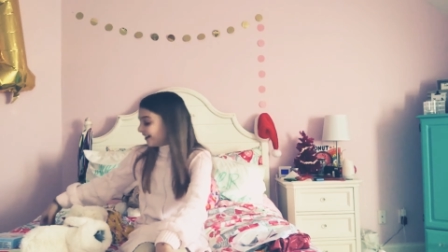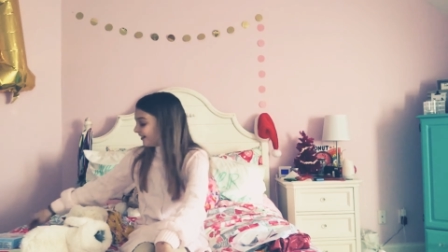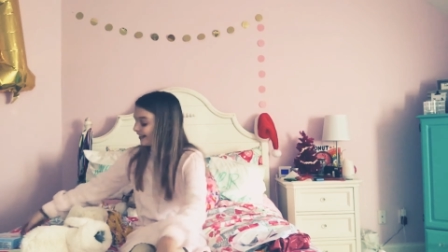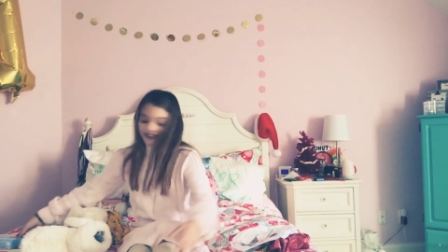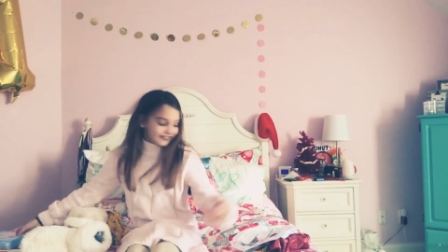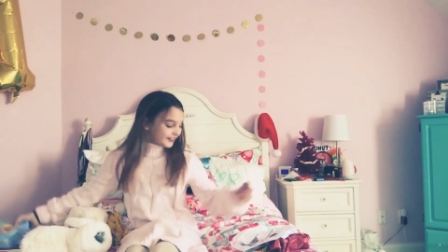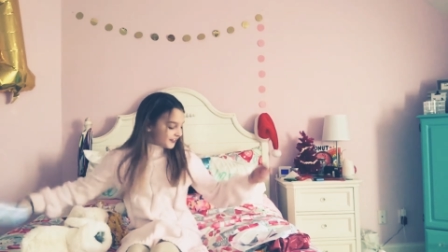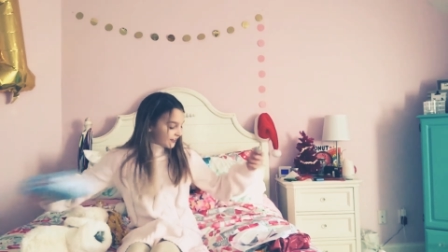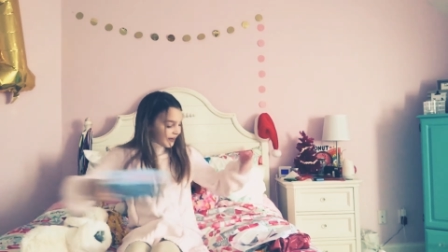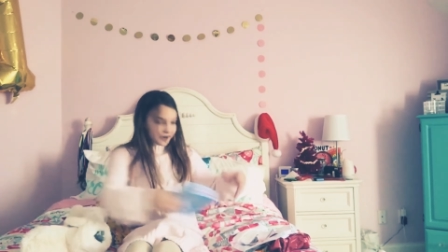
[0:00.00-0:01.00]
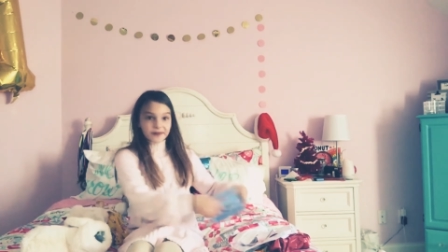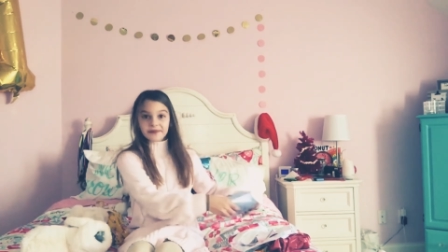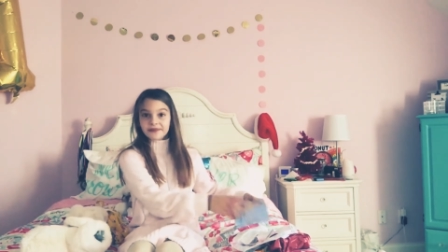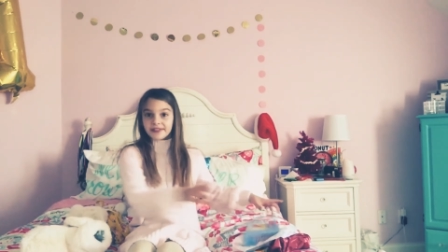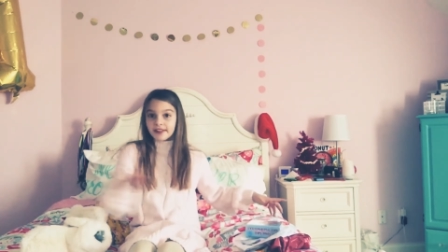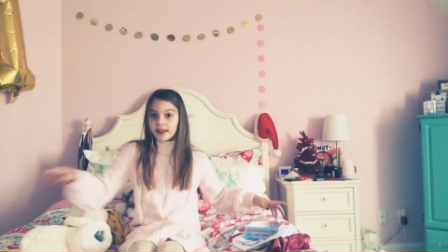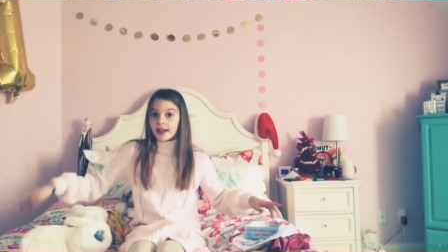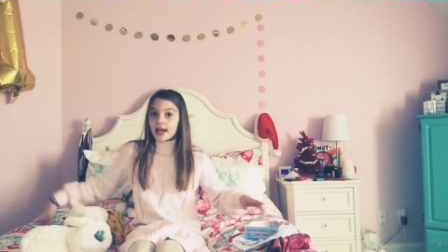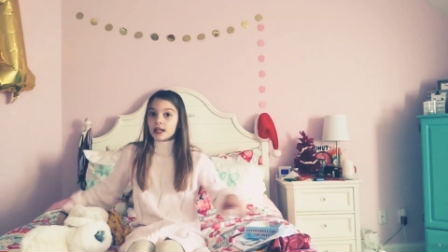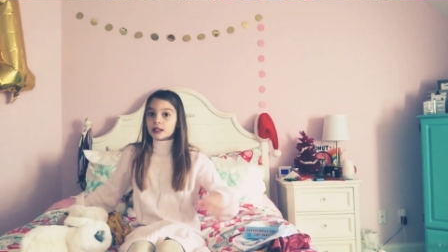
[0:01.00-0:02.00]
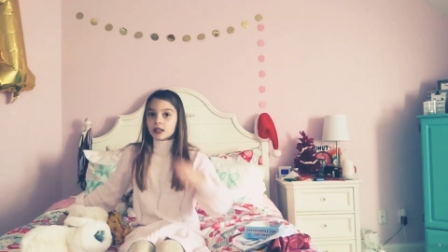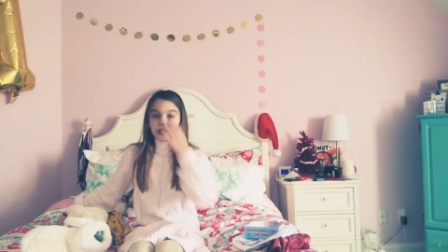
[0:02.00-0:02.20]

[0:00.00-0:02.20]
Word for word: Oh, one you hit The